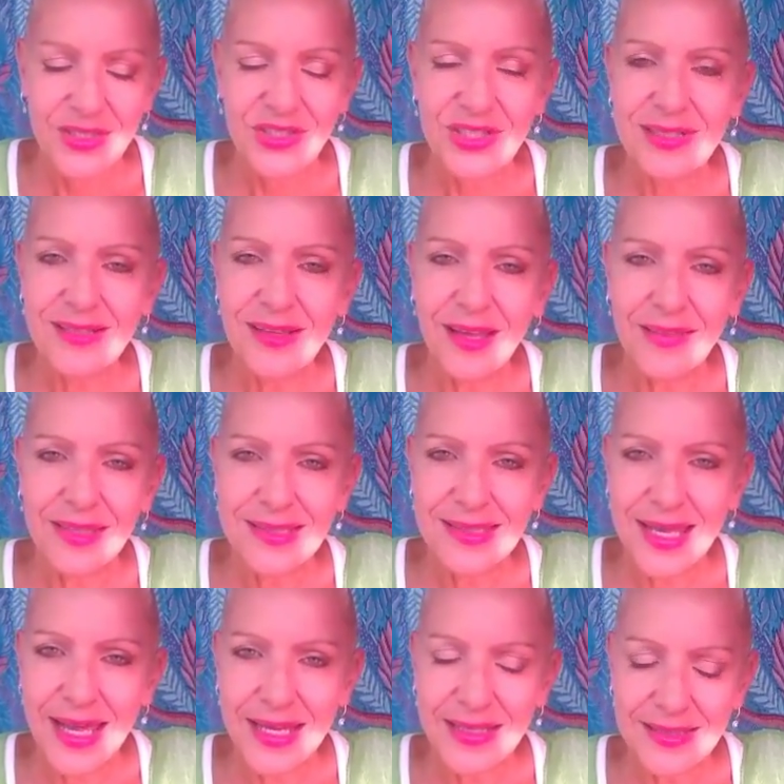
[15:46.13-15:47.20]
Just like the
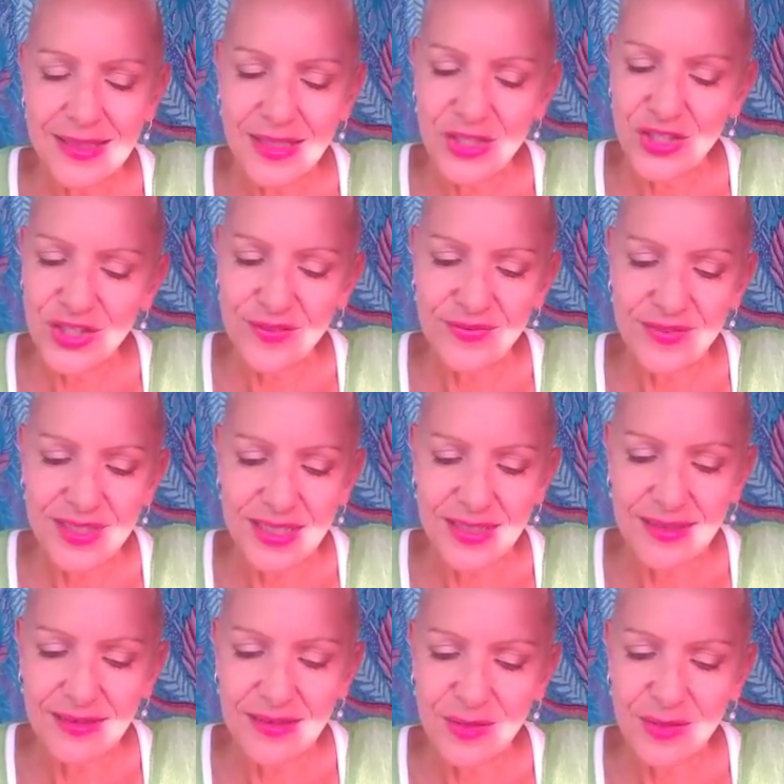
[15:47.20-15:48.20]
sands shifting,